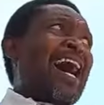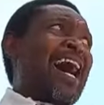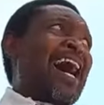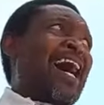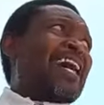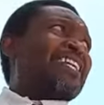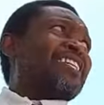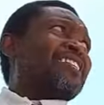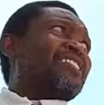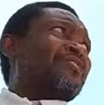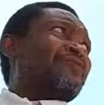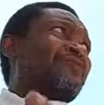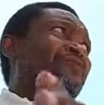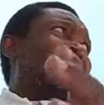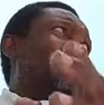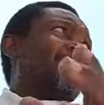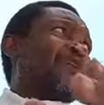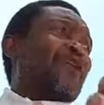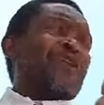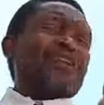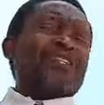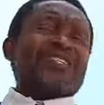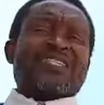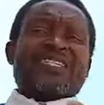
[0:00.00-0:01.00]
And it's the
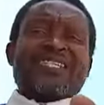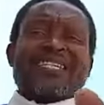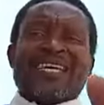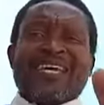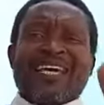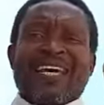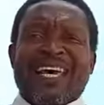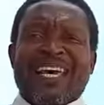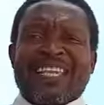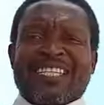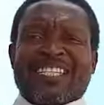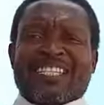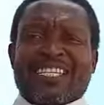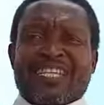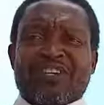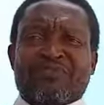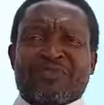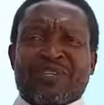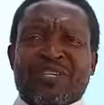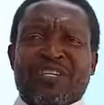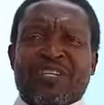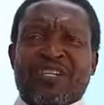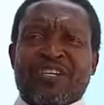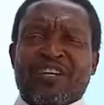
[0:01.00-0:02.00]
first
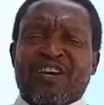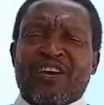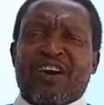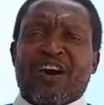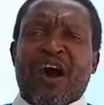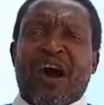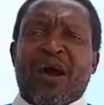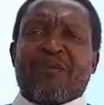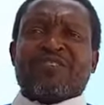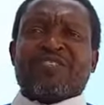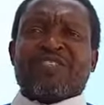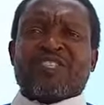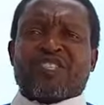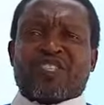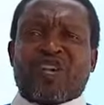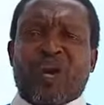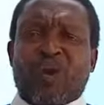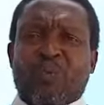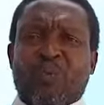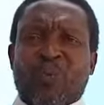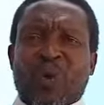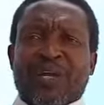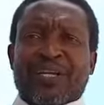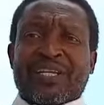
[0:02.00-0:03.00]
history of
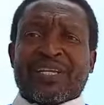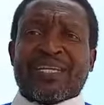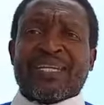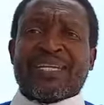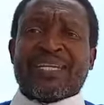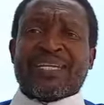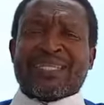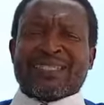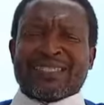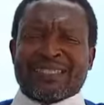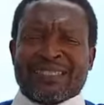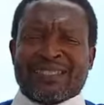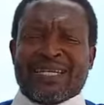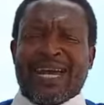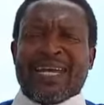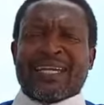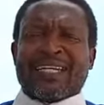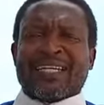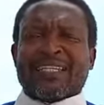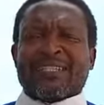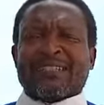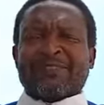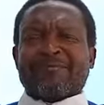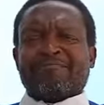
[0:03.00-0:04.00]
someone
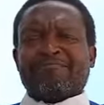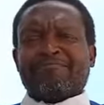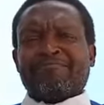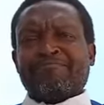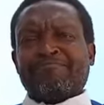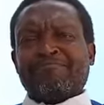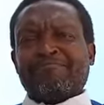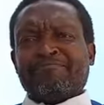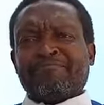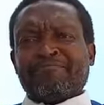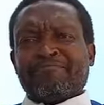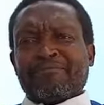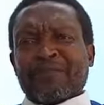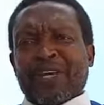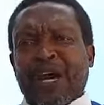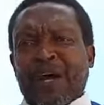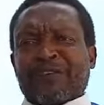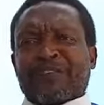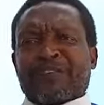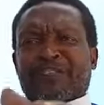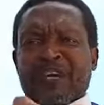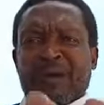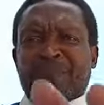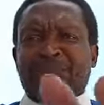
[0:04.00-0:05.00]
dying.
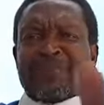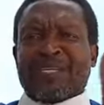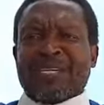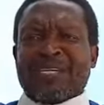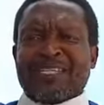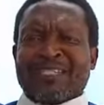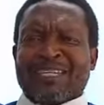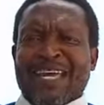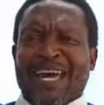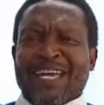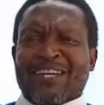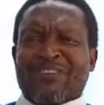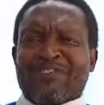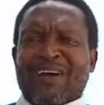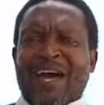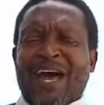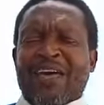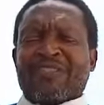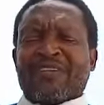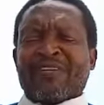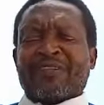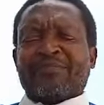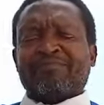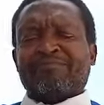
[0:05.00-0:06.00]
Of something dying,
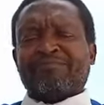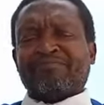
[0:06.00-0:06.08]
rather.